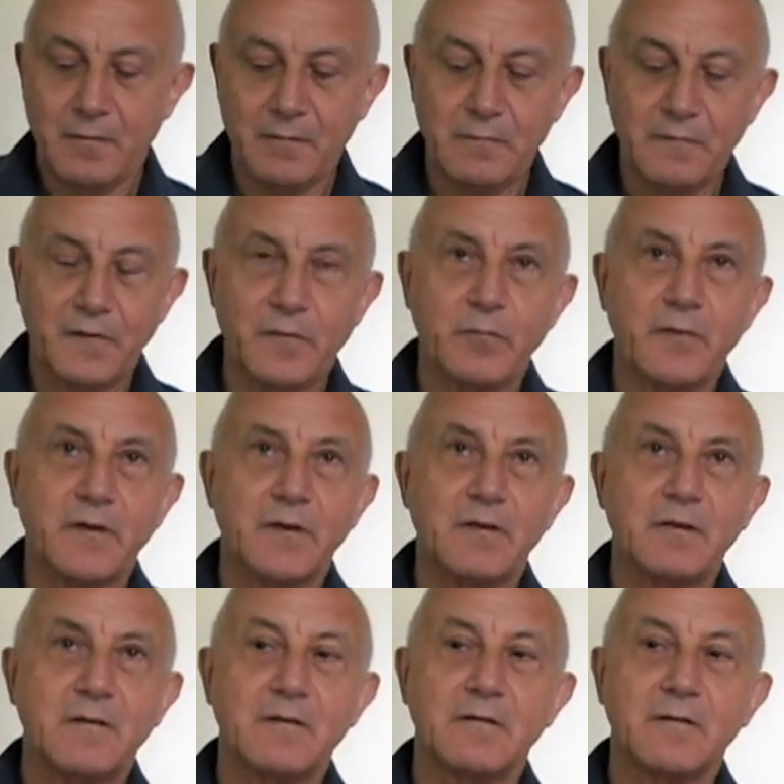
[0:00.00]

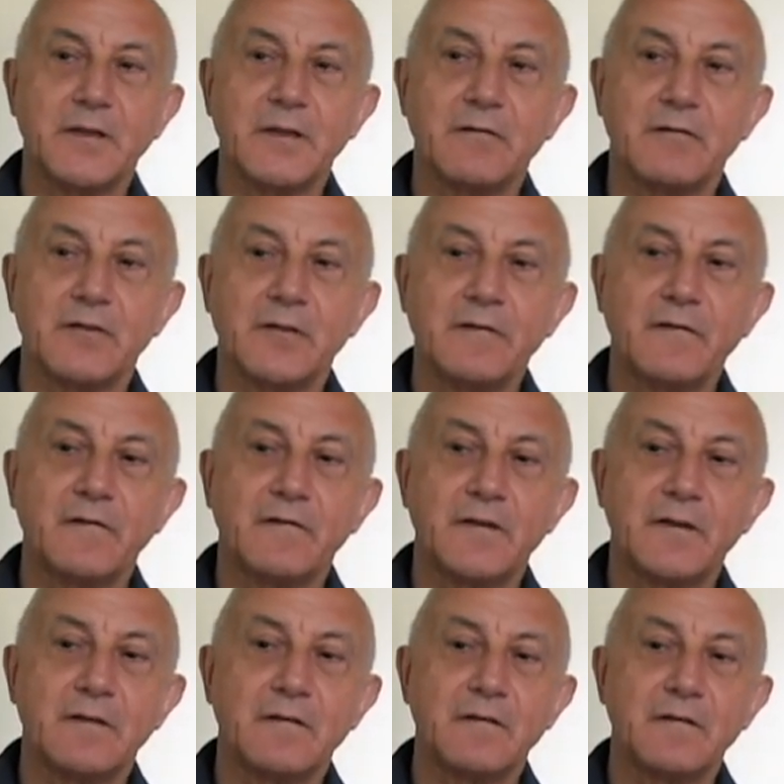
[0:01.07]
something like this
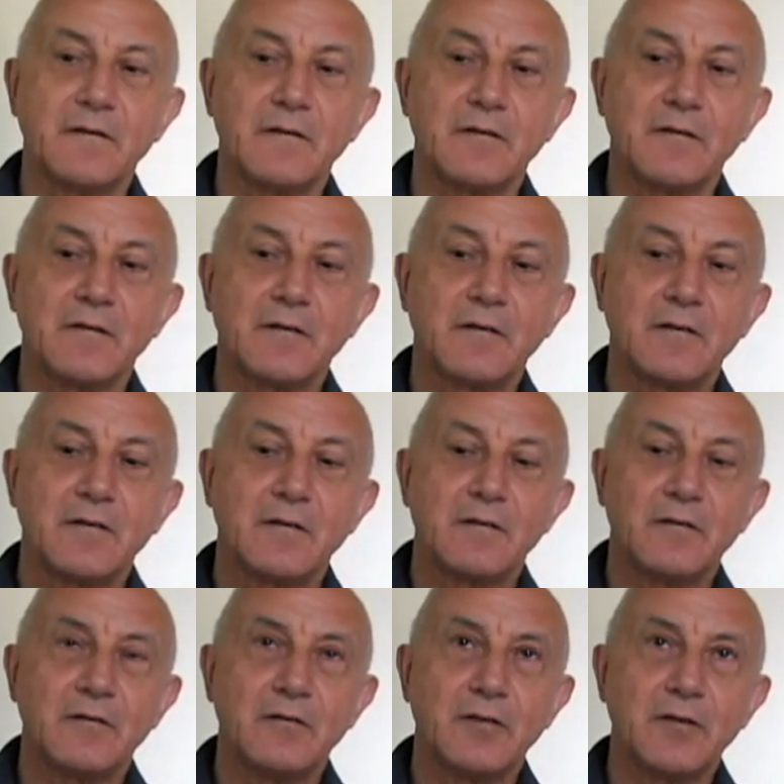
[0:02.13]
that
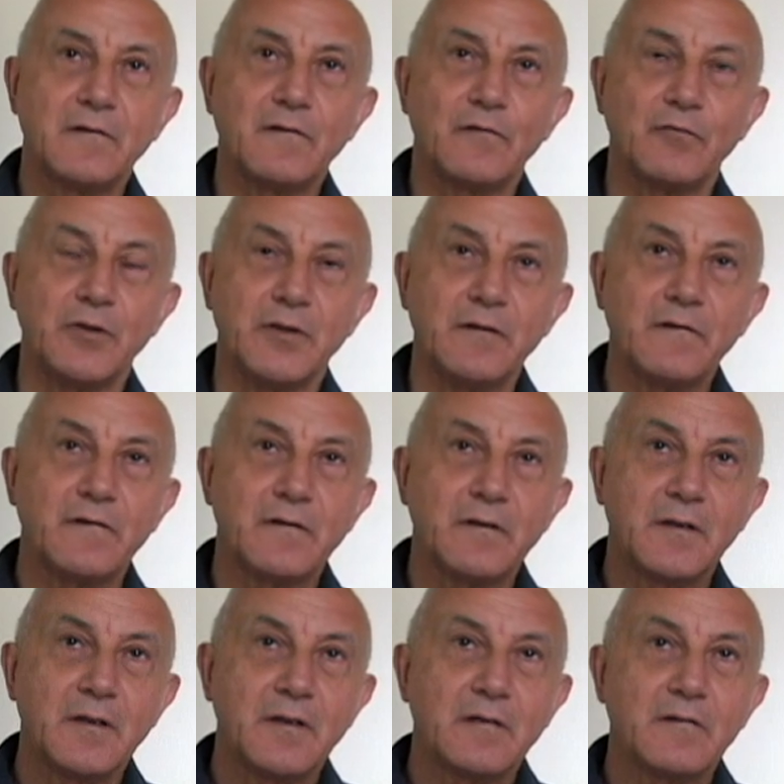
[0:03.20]
you can squeeze.
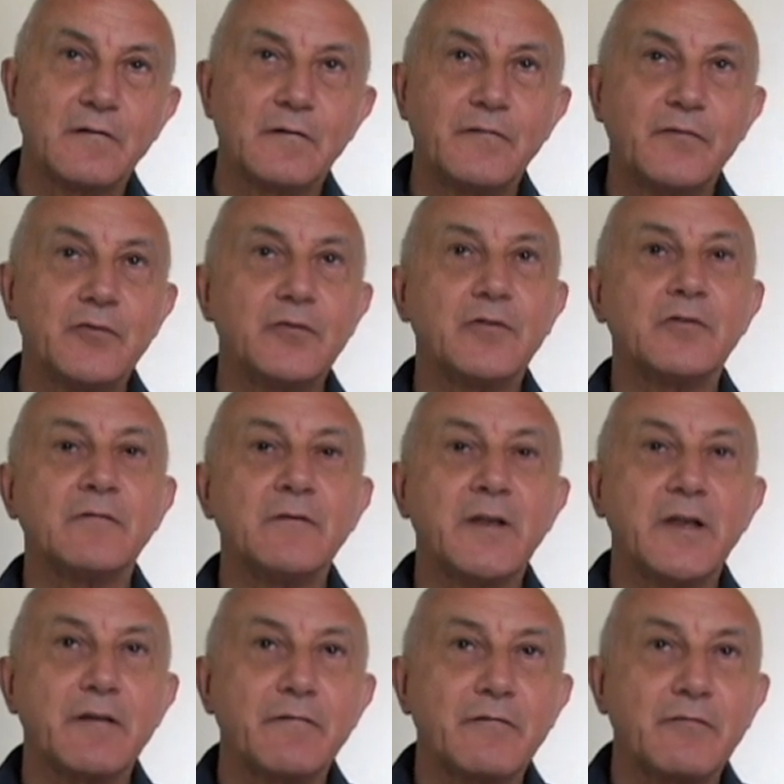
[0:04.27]
So if you don't
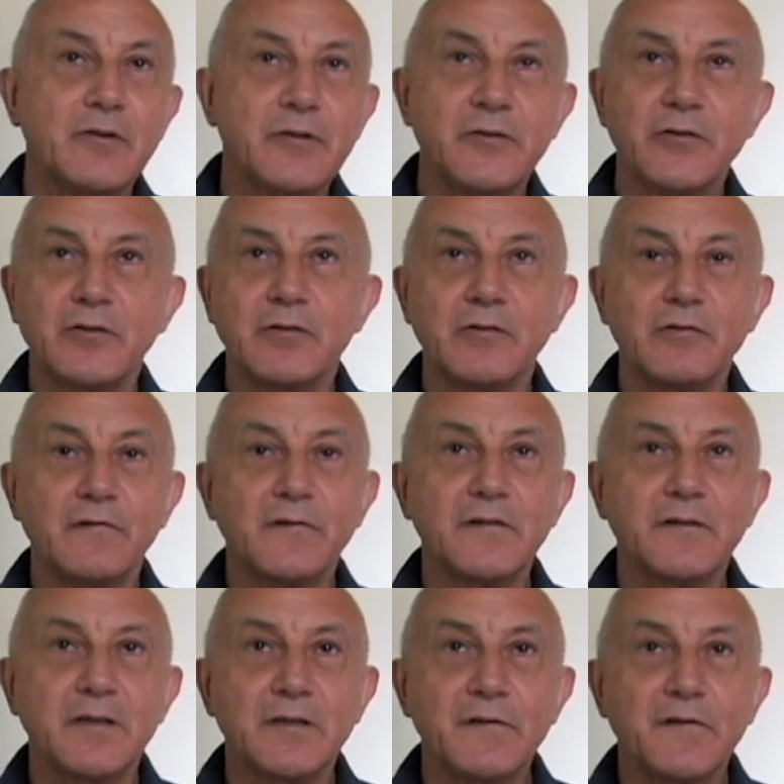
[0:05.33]
have one, you can use a
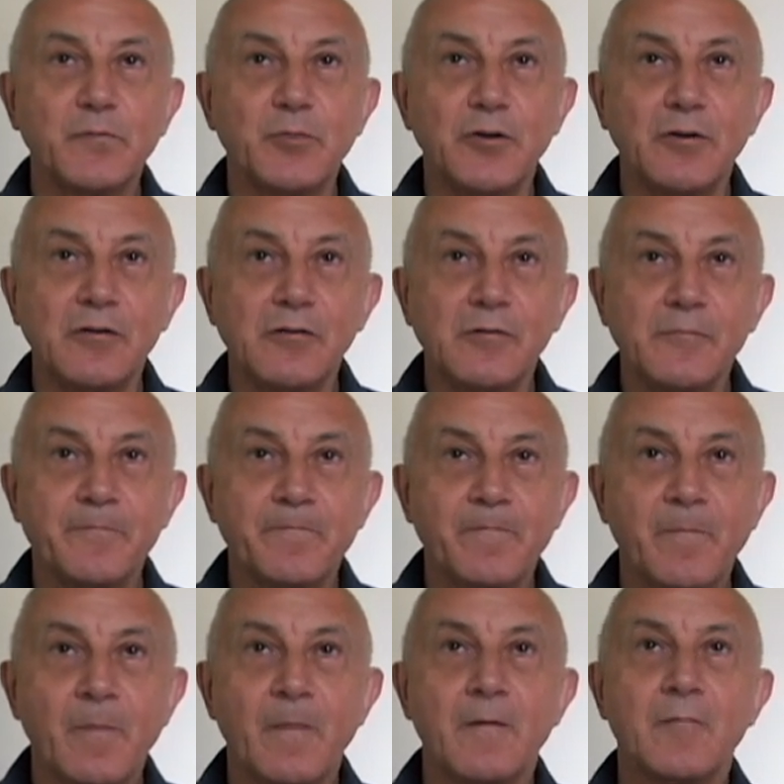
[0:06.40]
tennis ball.
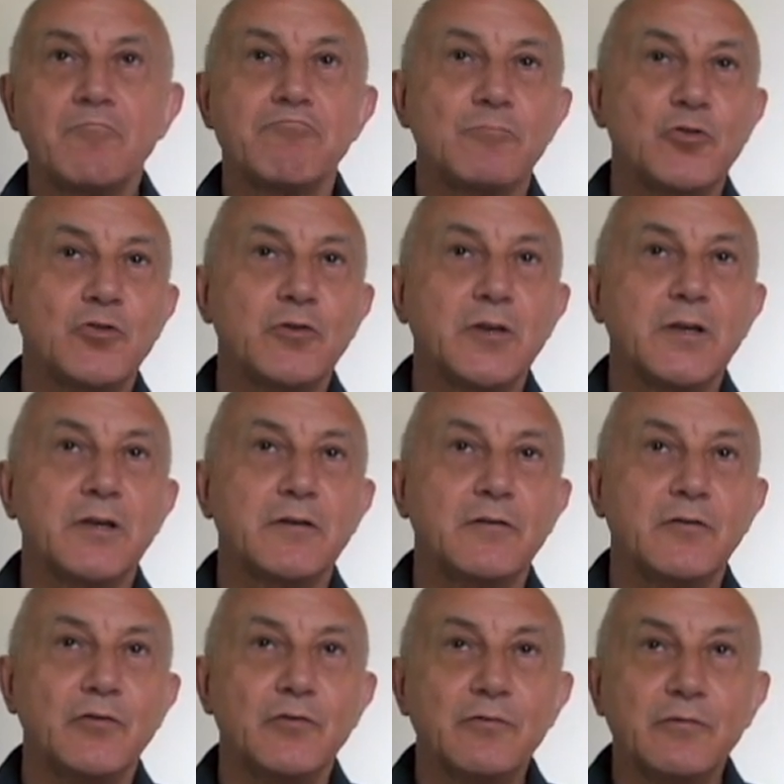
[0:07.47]
You
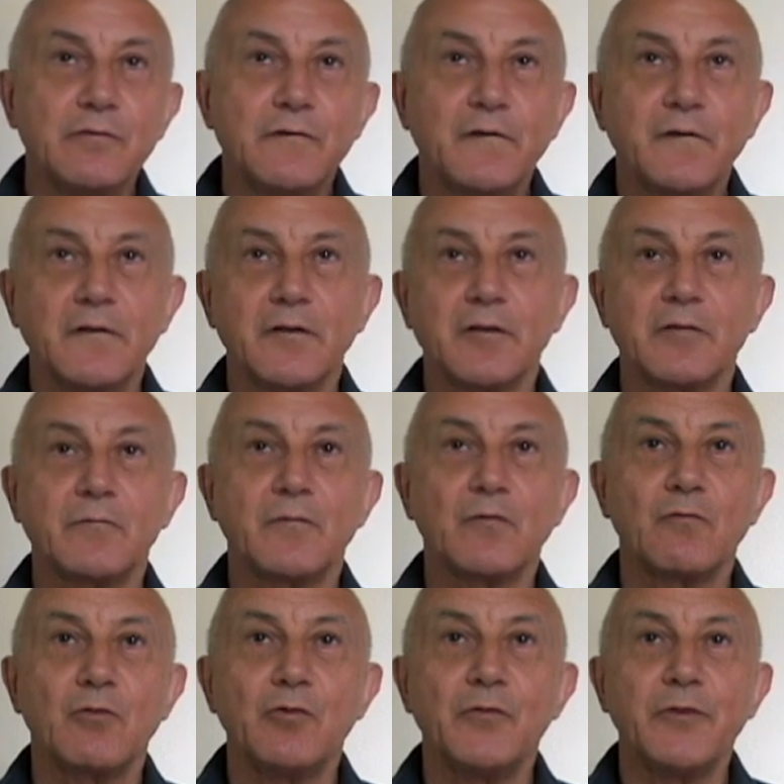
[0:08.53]
could use
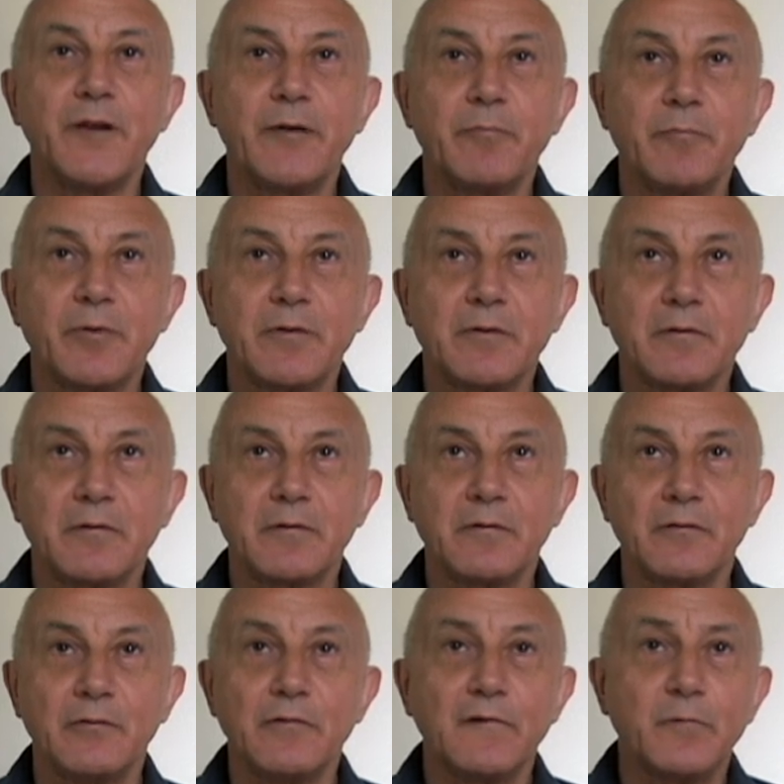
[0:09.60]
rolled up
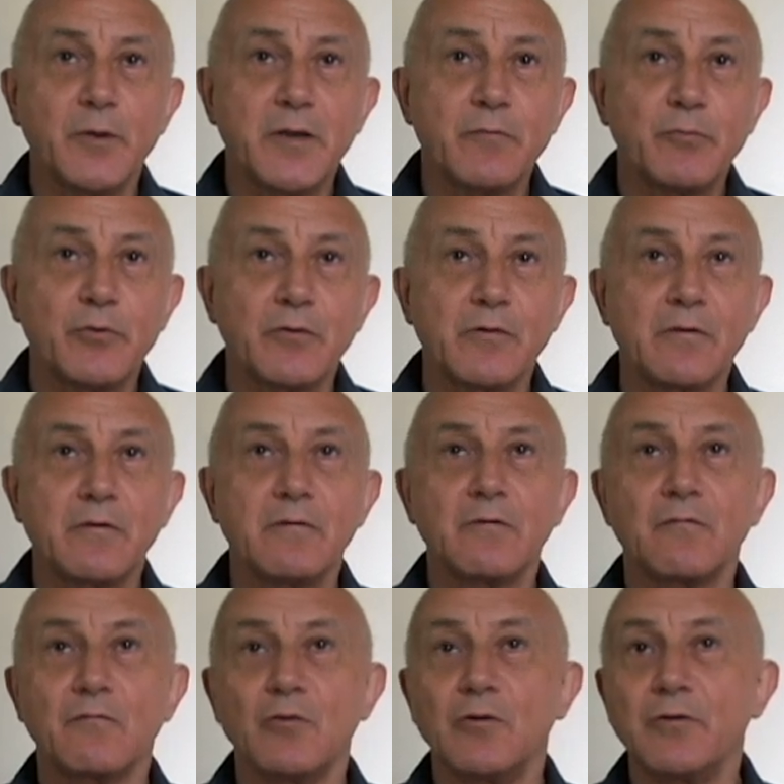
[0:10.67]
newspaper,
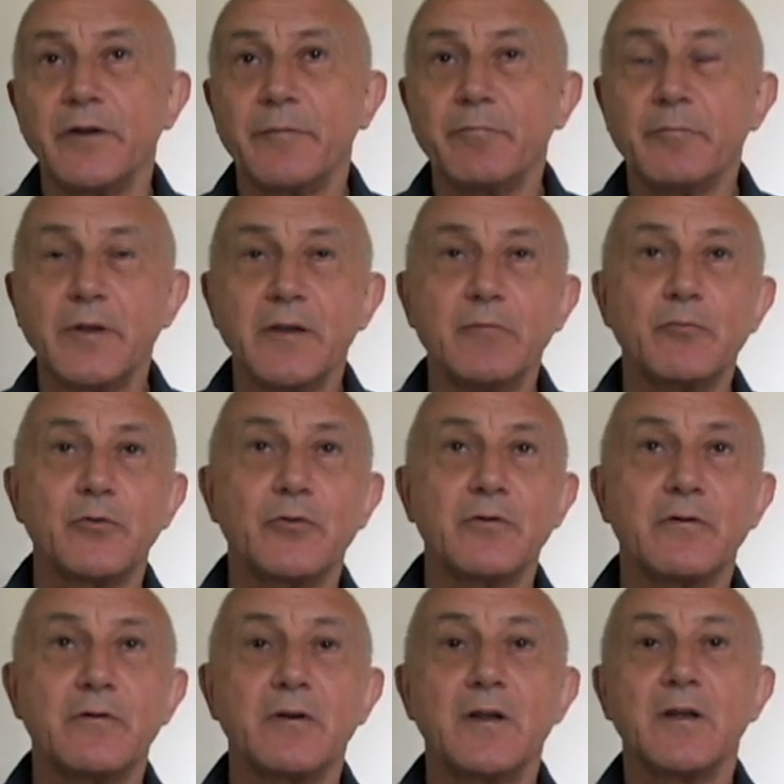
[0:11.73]
rolled up
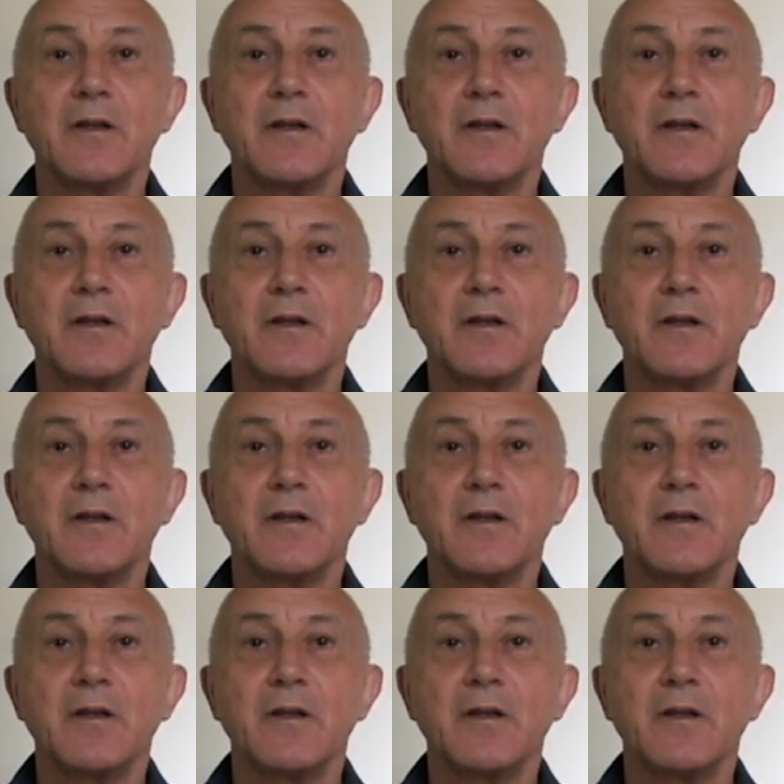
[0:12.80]
paper,